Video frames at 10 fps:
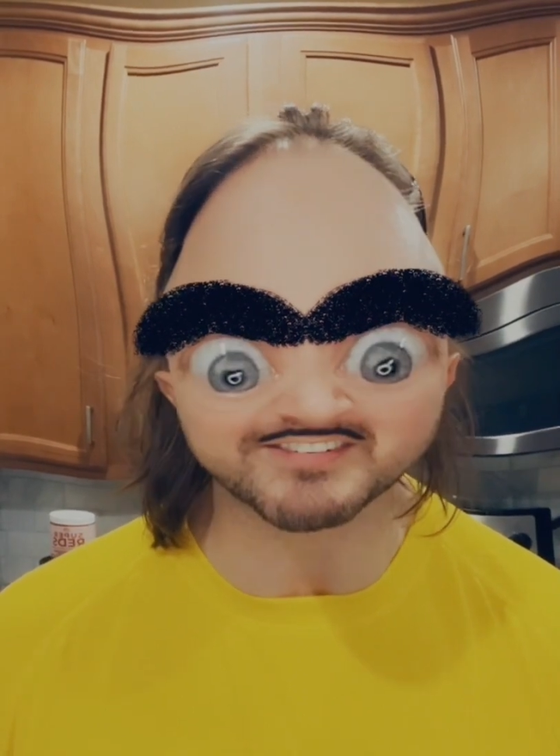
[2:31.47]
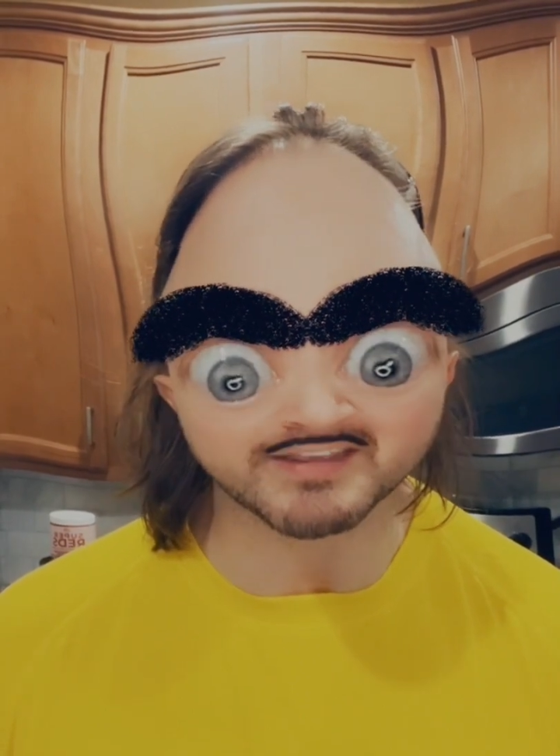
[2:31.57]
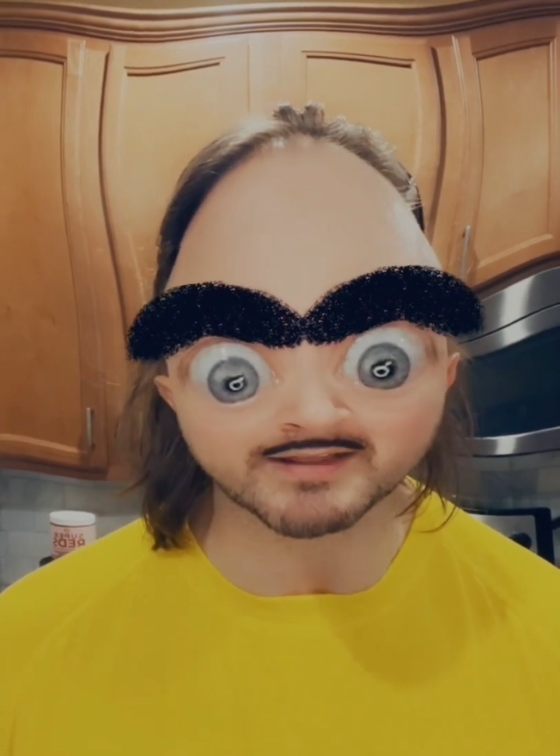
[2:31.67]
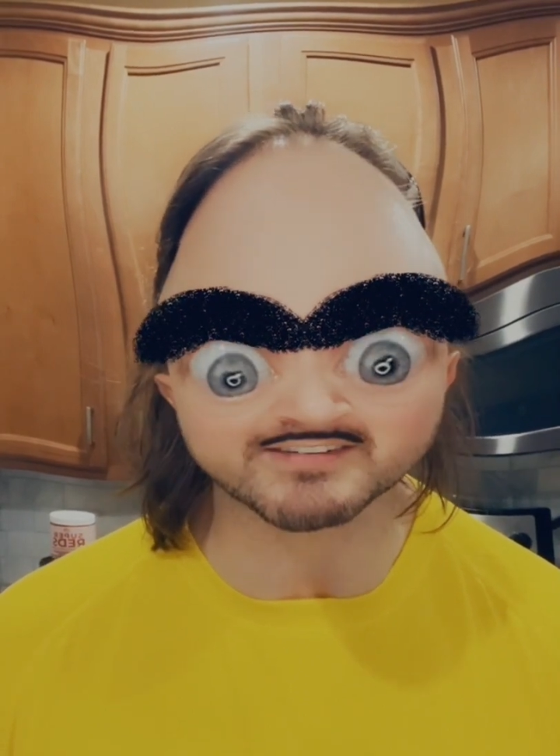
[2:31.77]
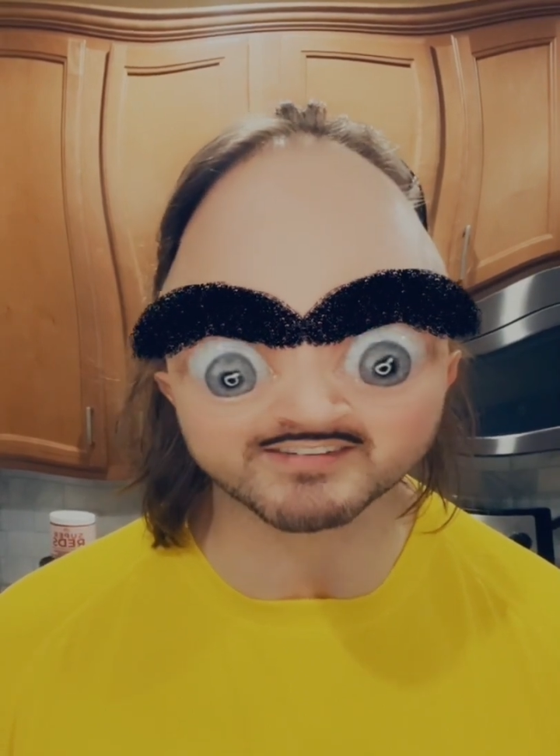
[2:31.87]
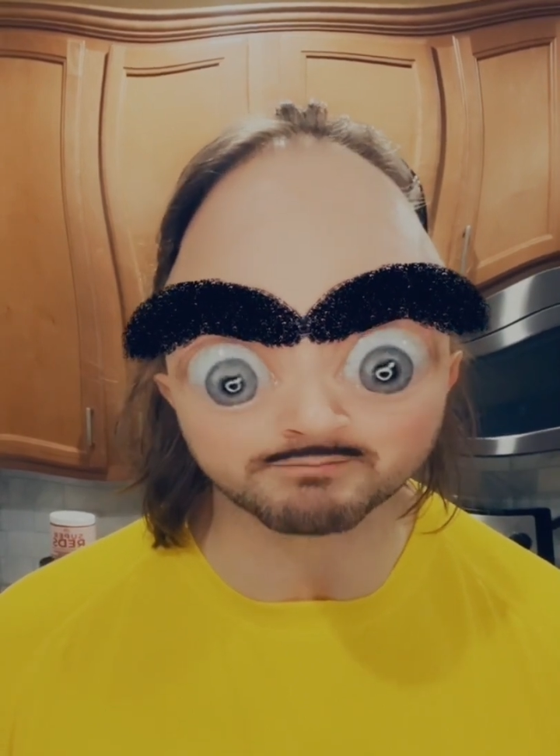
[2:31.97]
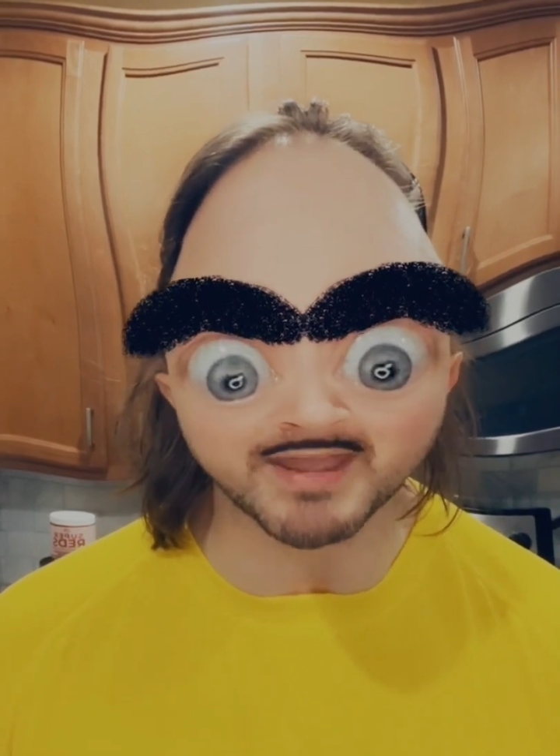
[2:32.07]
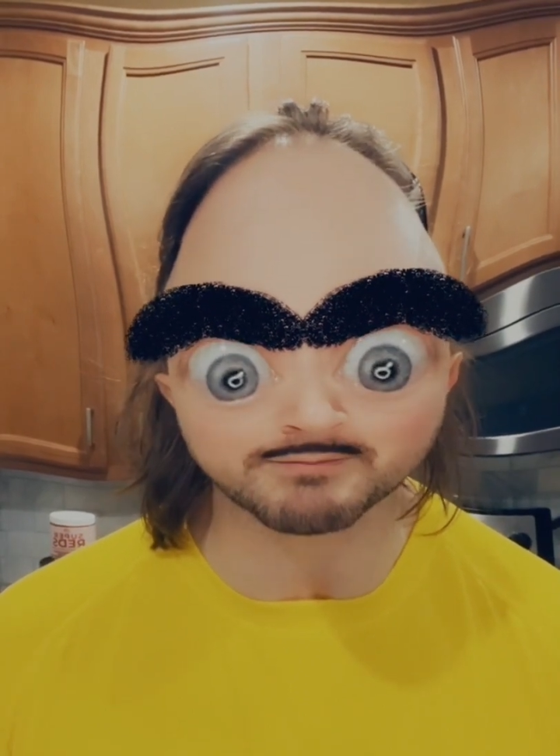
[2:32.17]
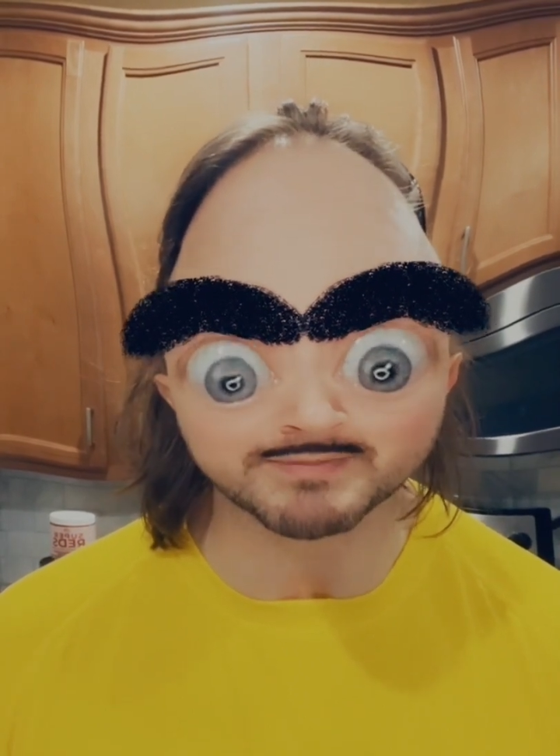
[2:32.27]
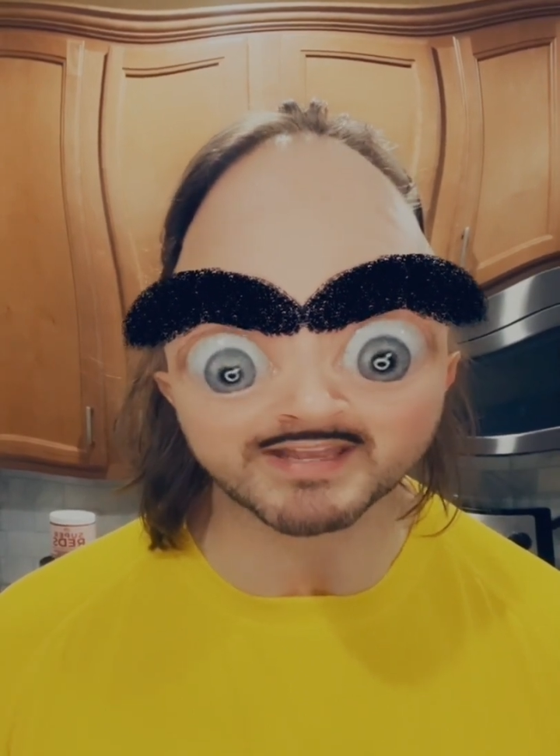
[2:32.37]
senses and
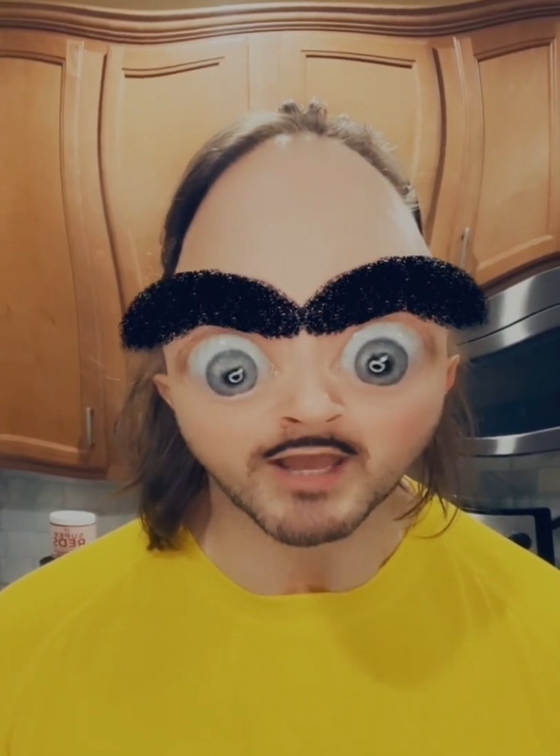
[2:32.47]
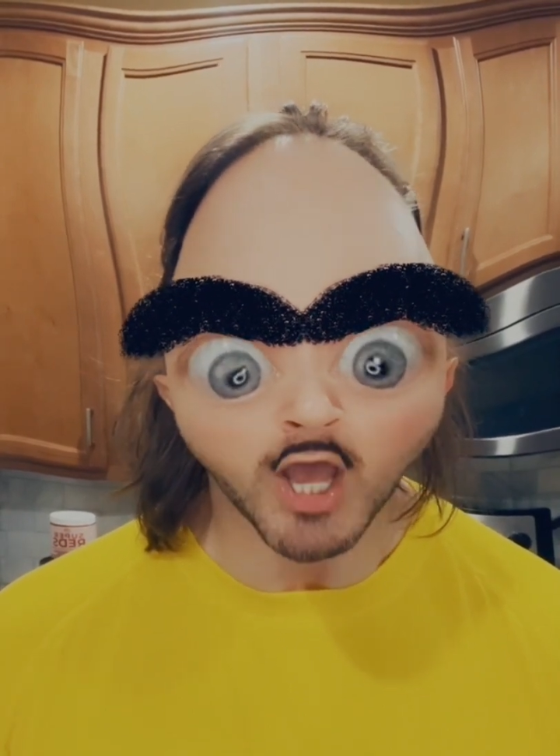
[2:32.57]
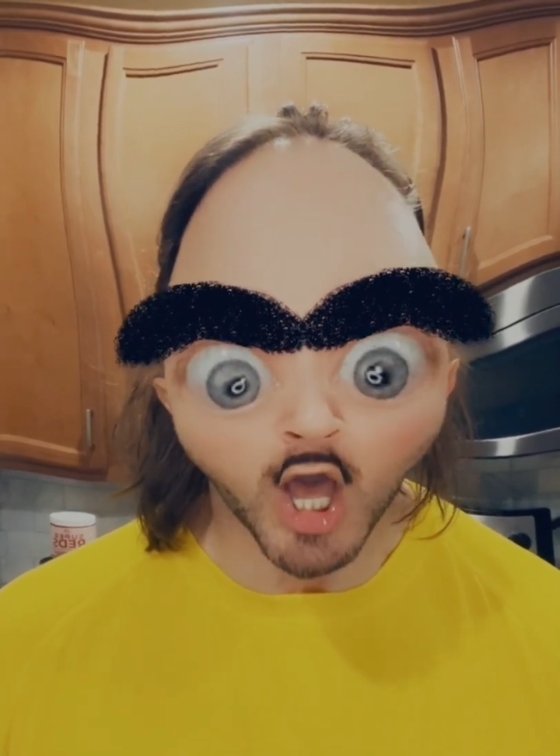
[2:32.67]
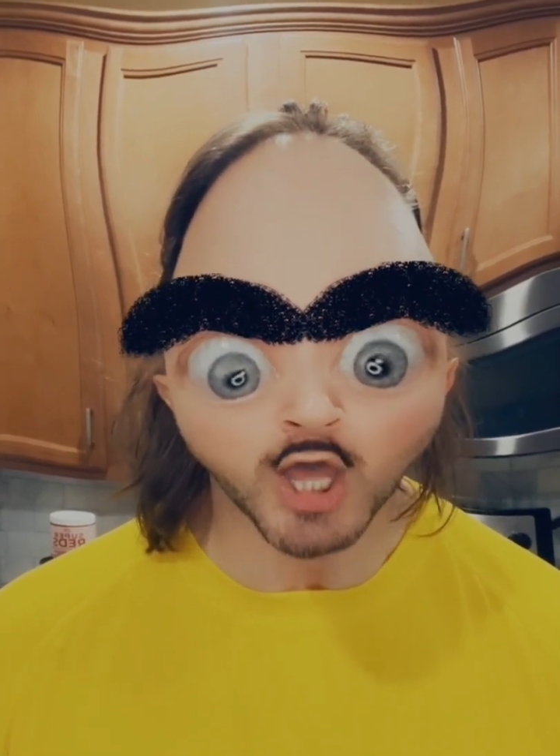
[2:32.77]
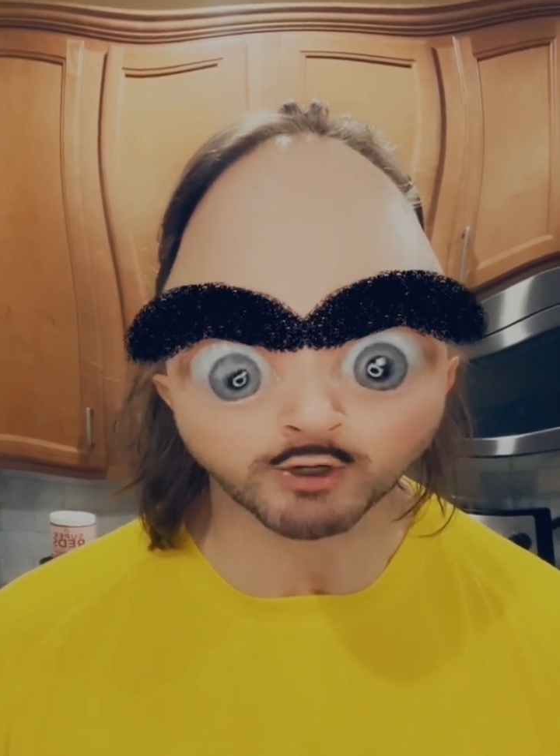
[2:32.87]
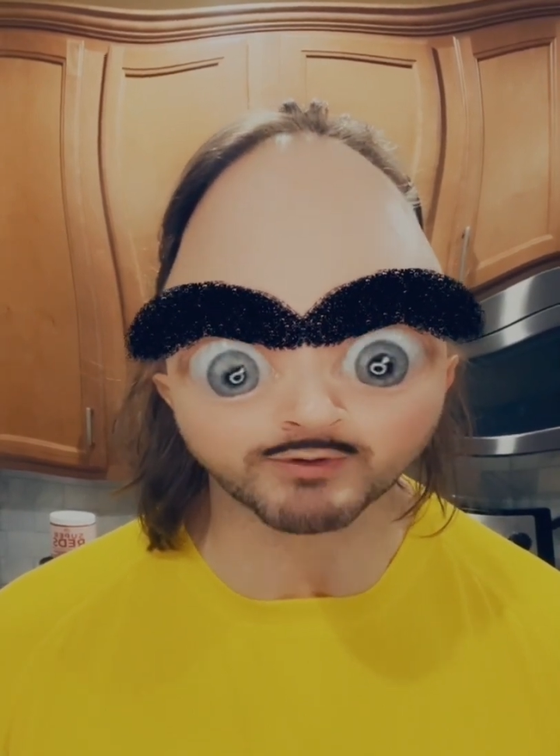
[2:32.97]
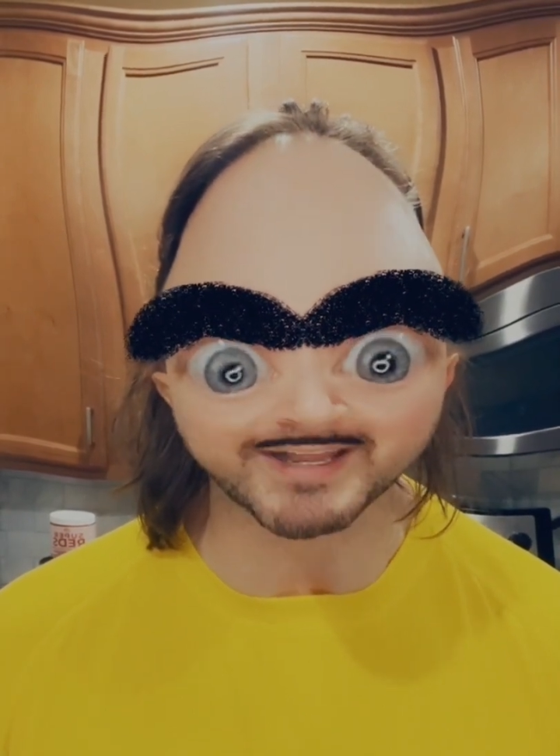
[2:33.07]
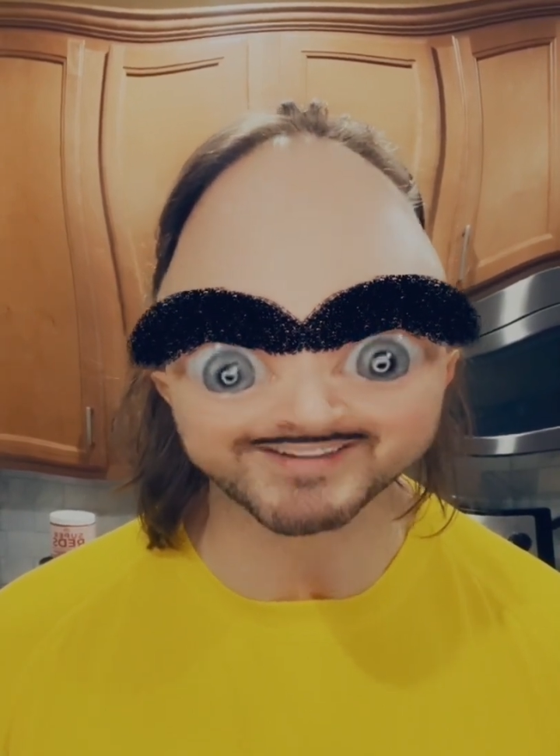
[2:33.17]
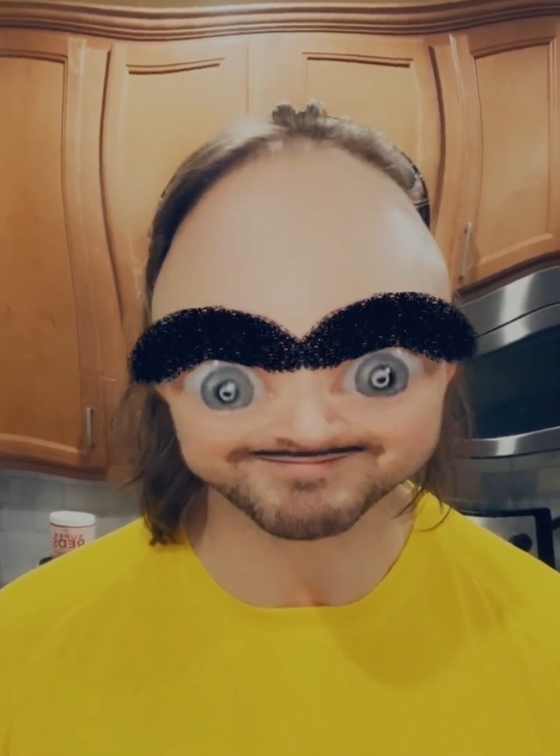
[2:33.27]
make me hungry.